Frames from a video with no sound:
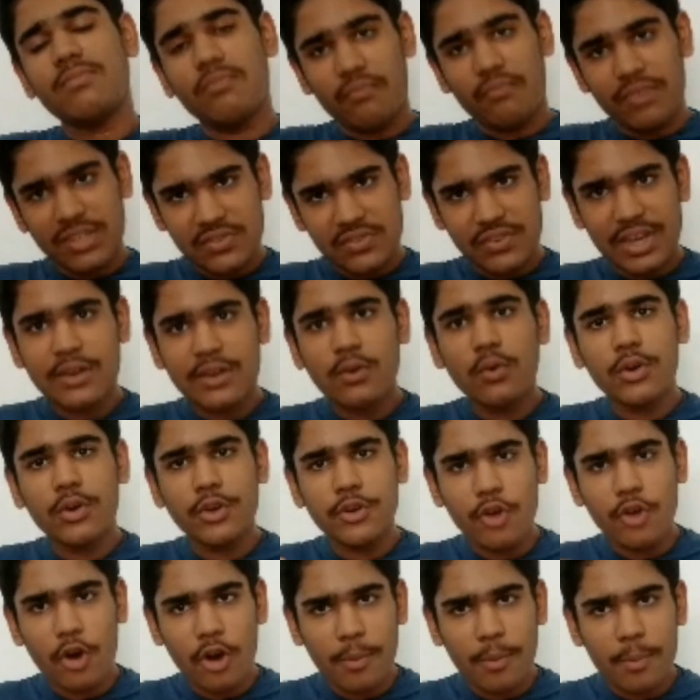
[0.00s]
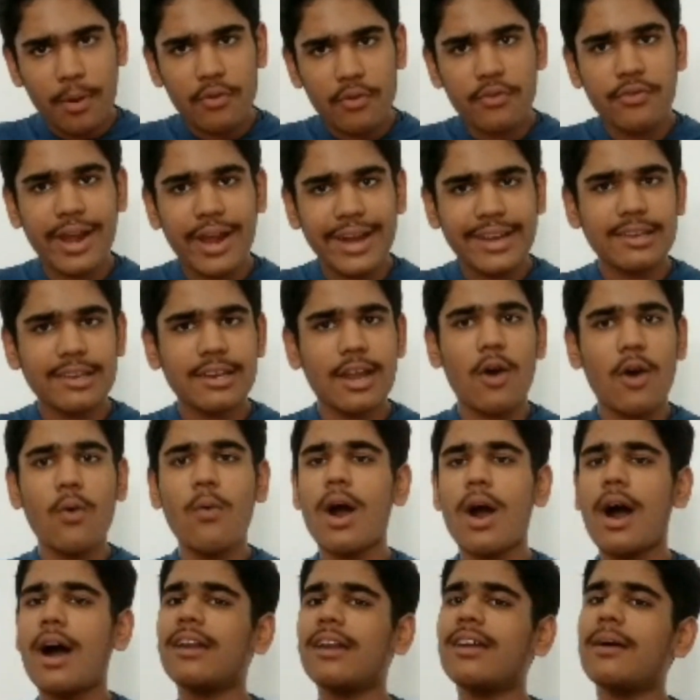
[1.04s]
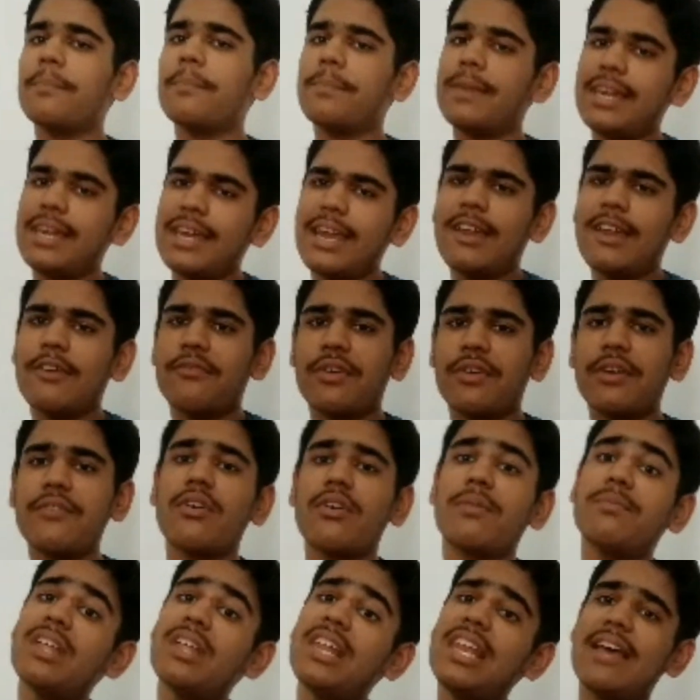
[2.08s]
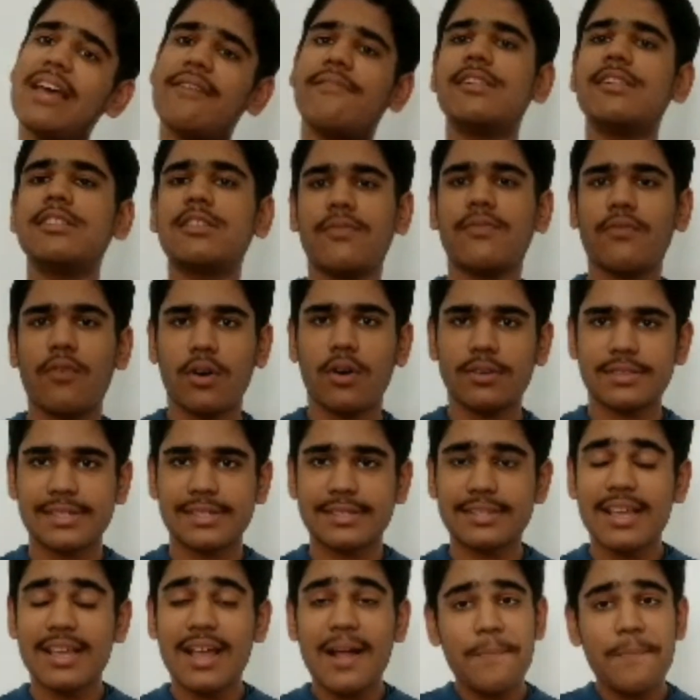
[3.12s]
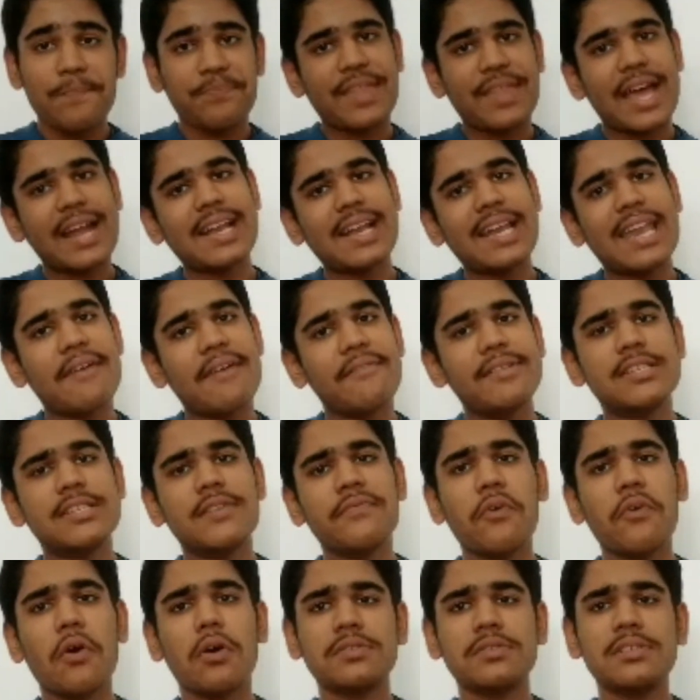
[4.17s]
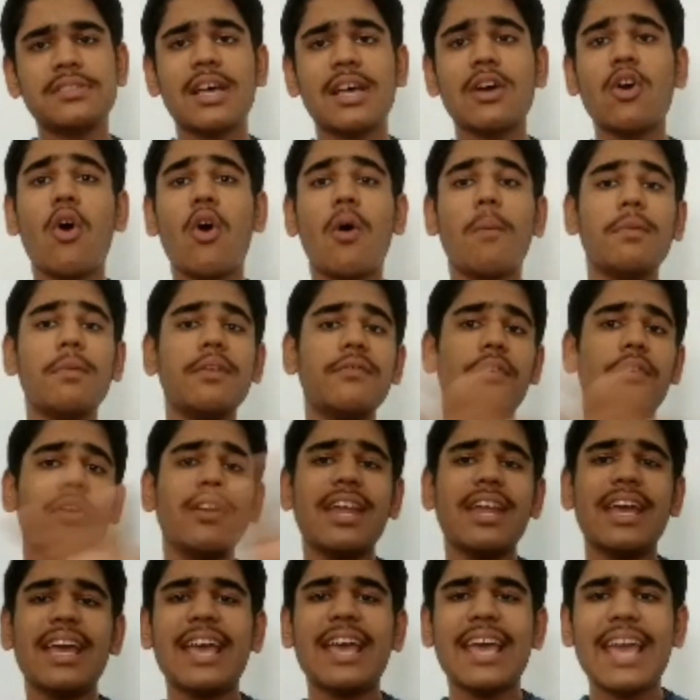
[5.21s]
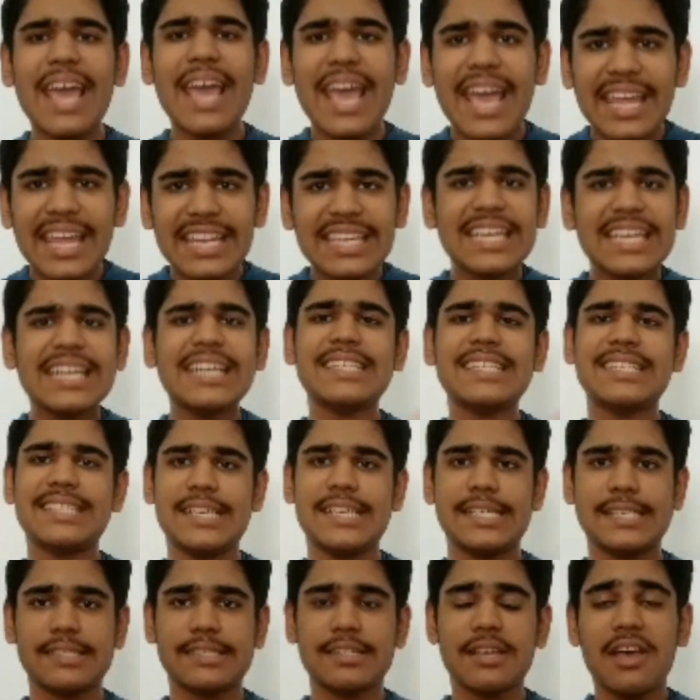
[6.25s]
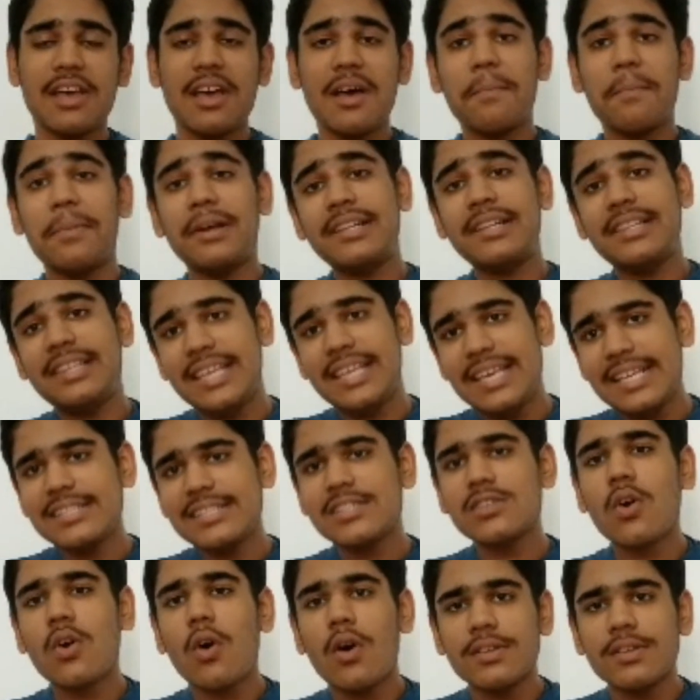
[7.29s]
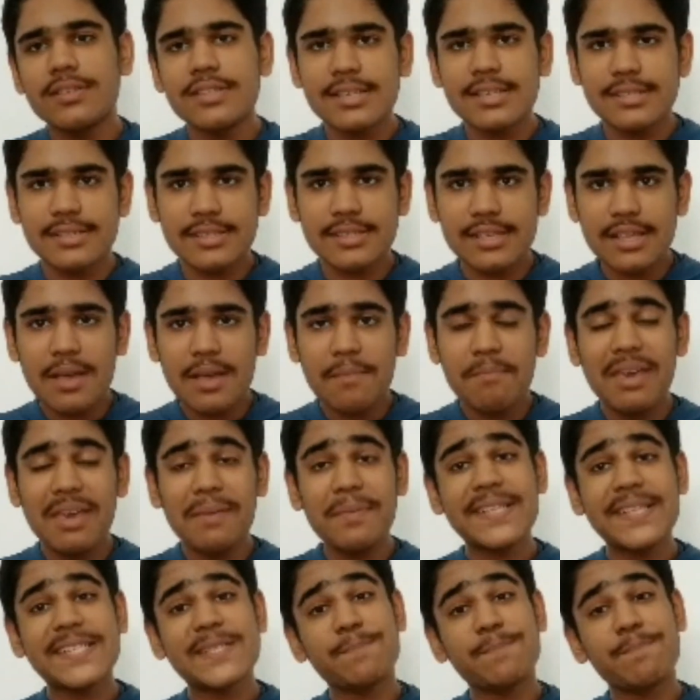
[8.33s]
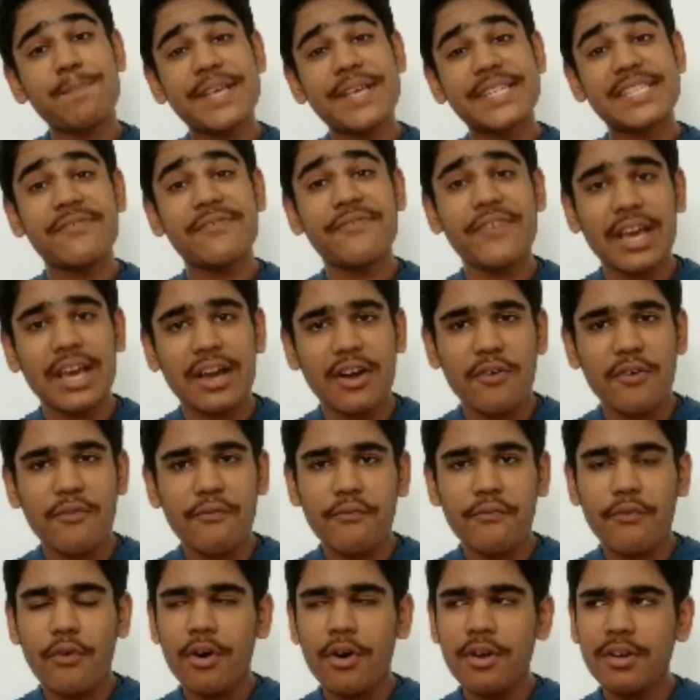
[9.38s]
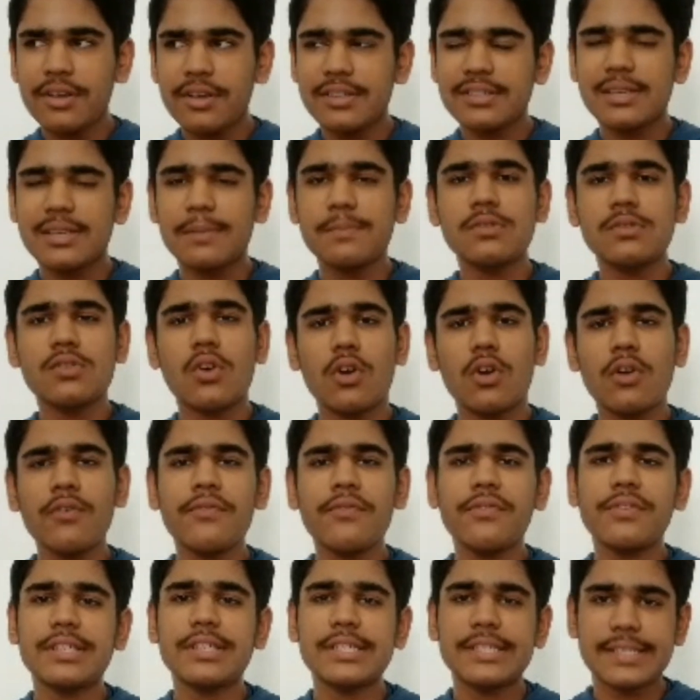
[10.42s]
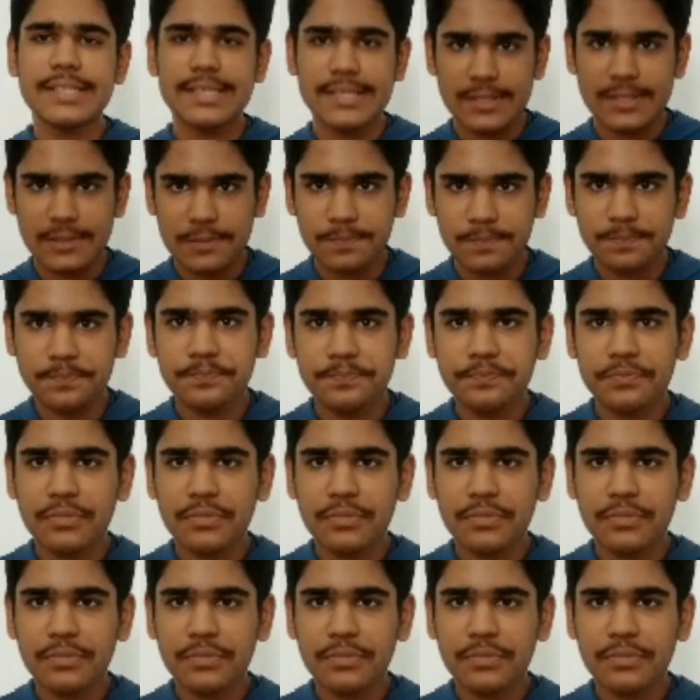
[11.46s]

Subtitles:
which we are going to talk about right now, are completely different from the levels of causes. That levels of causes are common for any disease, but these causes may be specific for some sort of disease.